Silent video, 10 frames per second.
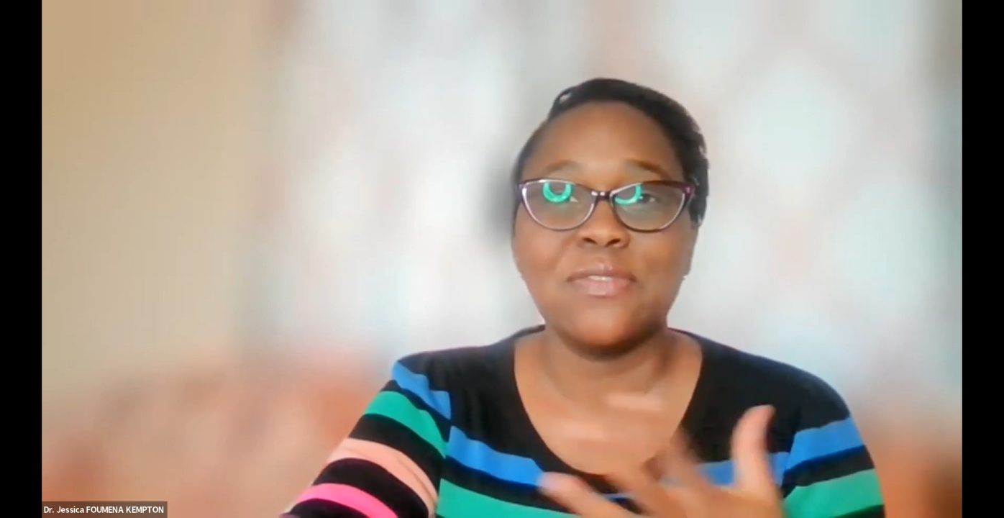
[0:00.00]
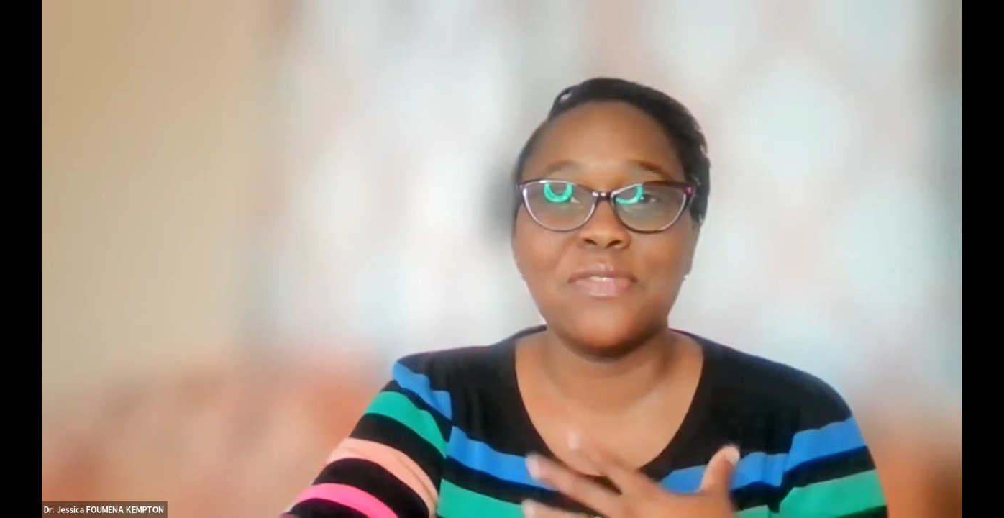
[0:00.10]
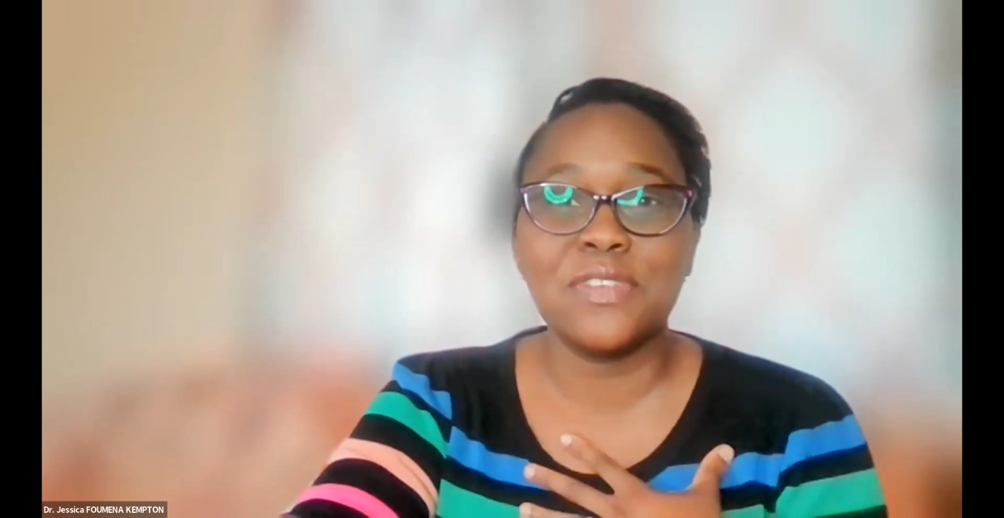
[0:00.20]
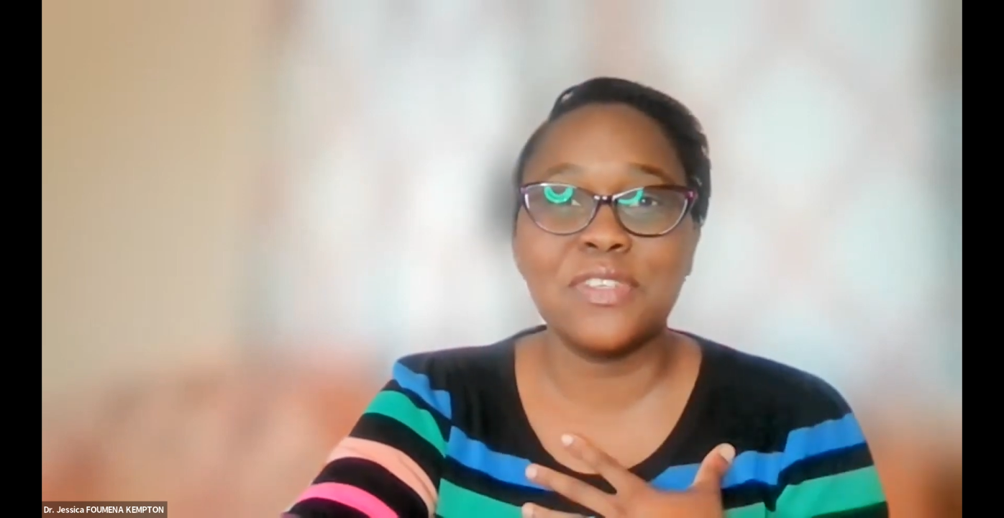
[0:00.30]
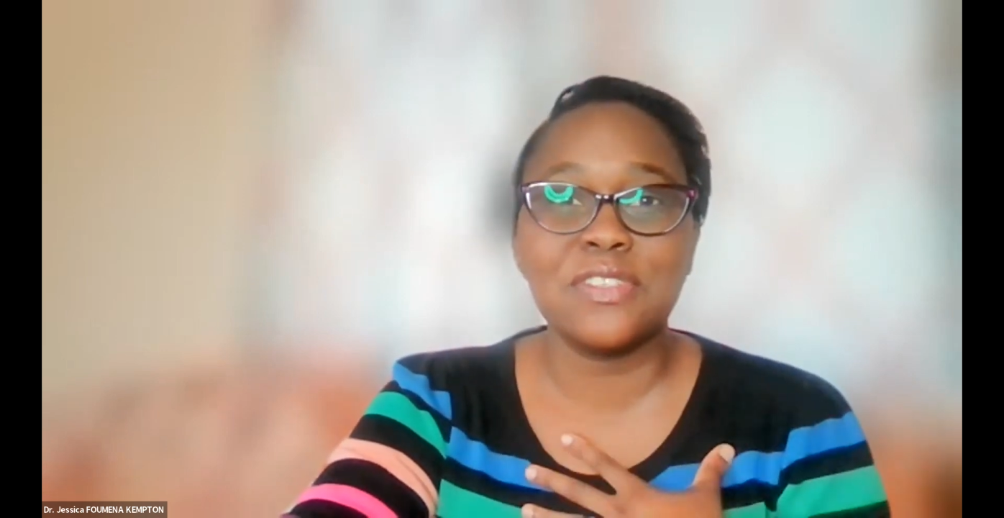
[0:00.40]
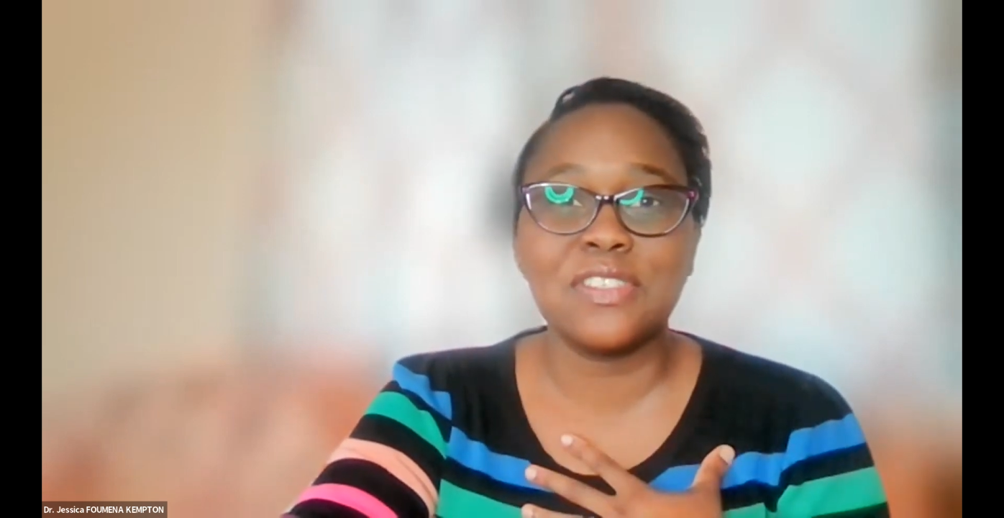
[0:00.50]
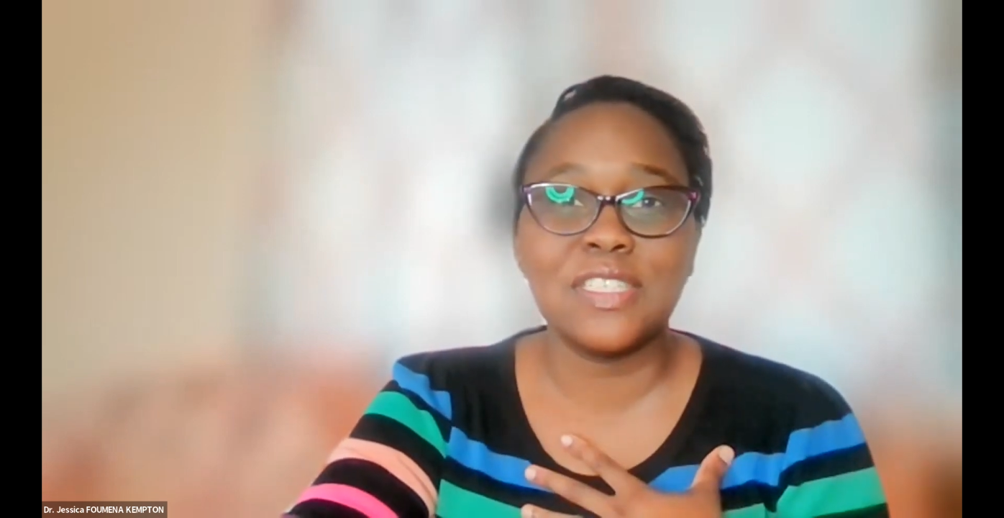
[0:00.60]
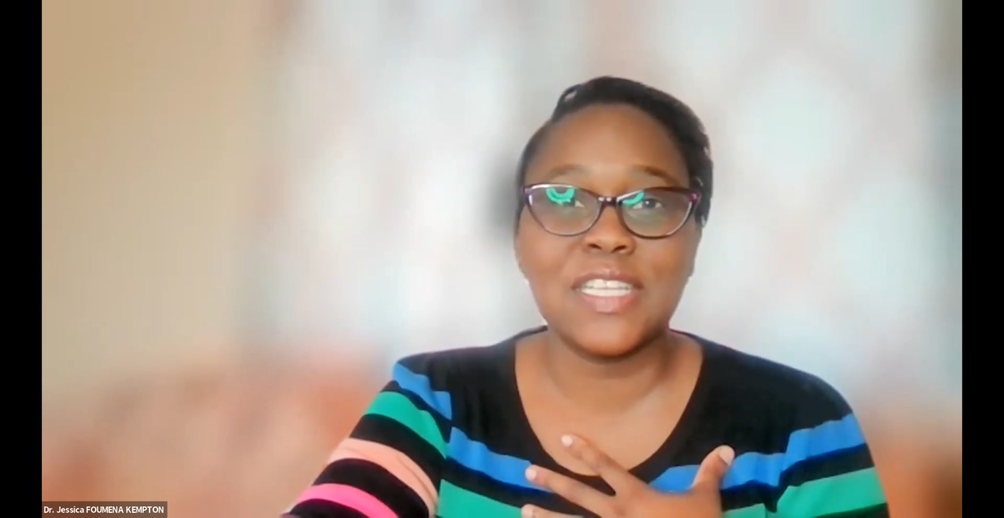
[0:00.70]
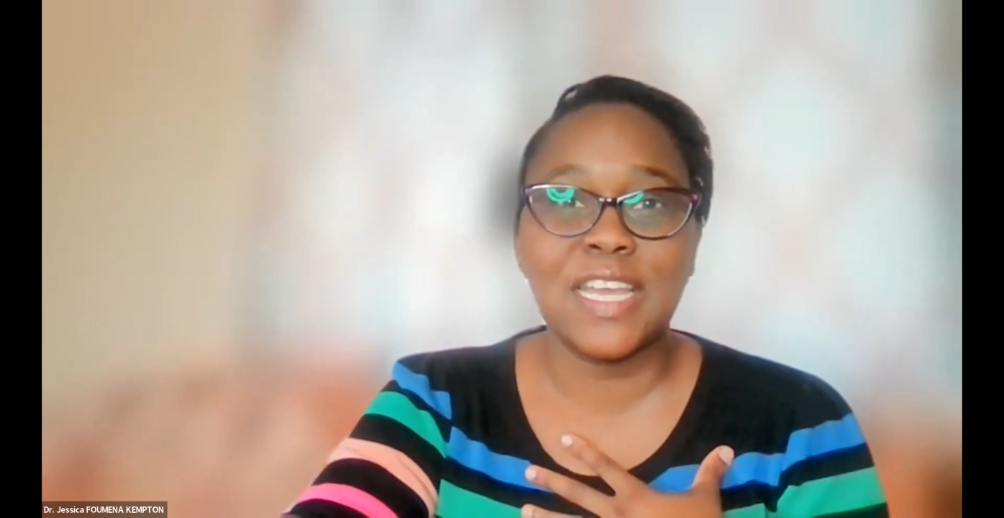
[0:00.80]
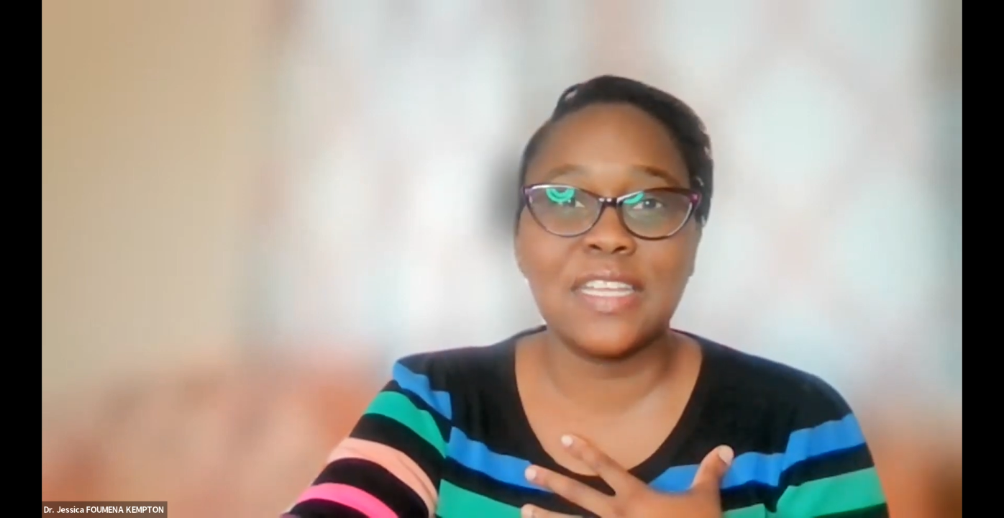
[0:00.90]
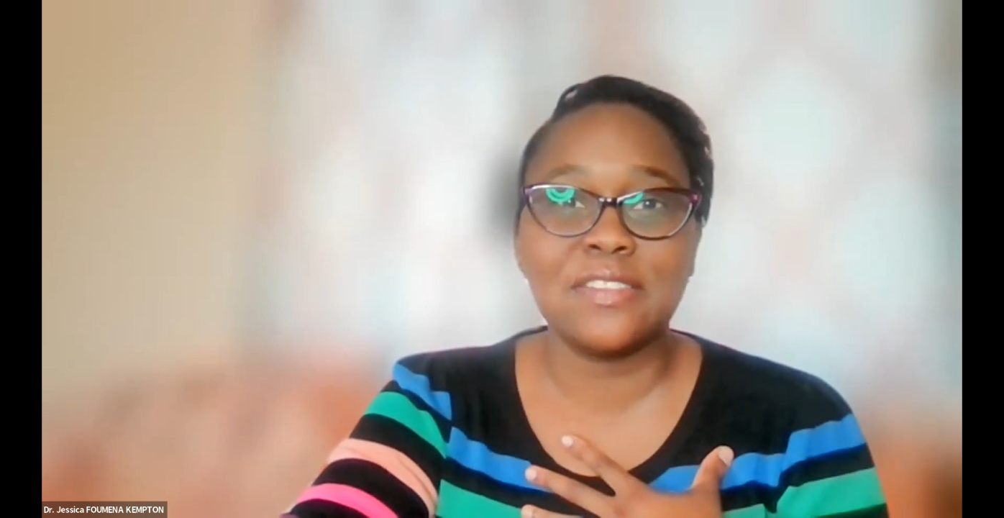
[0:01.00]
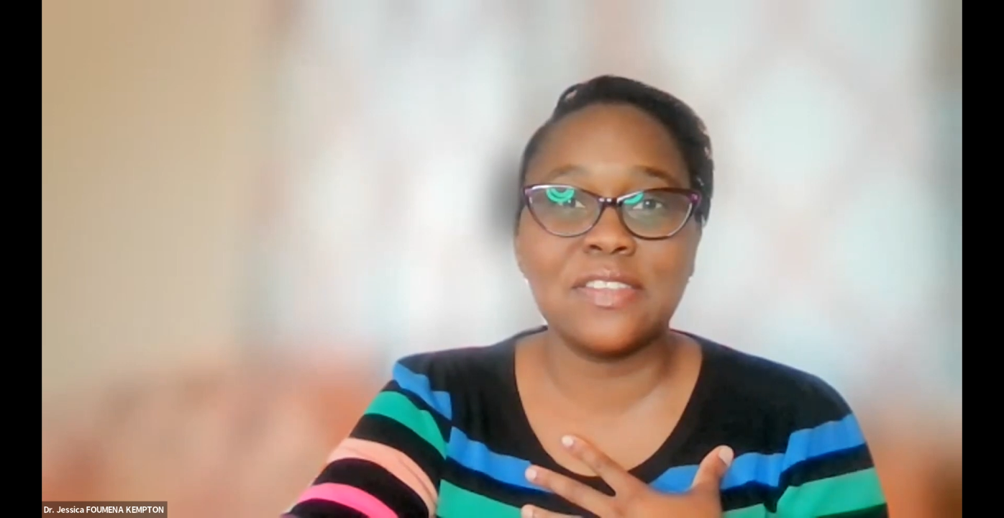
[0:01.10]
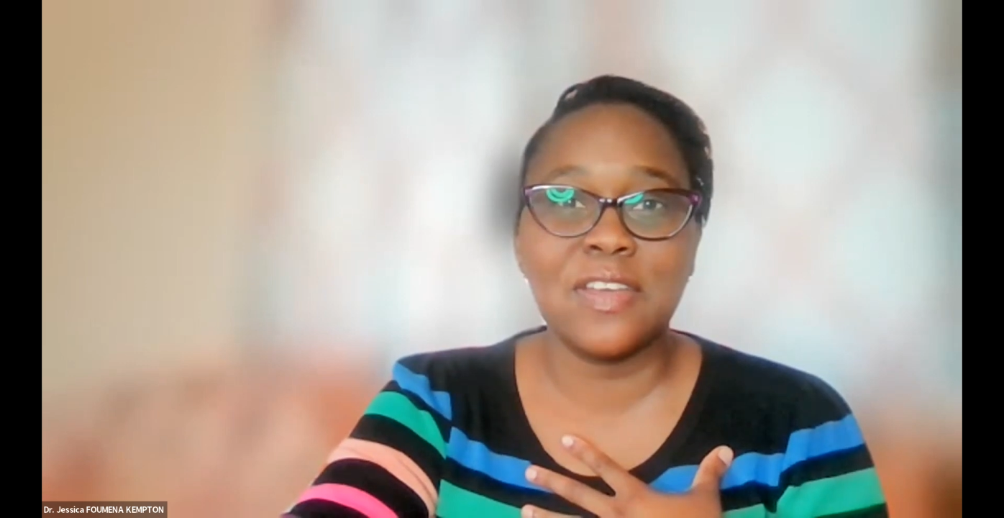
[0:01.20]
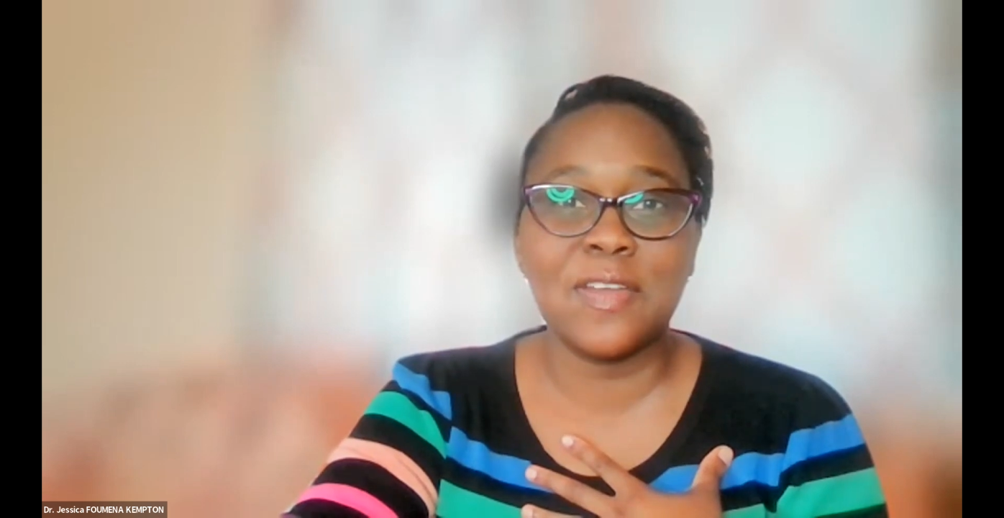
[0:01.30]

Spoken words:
feels that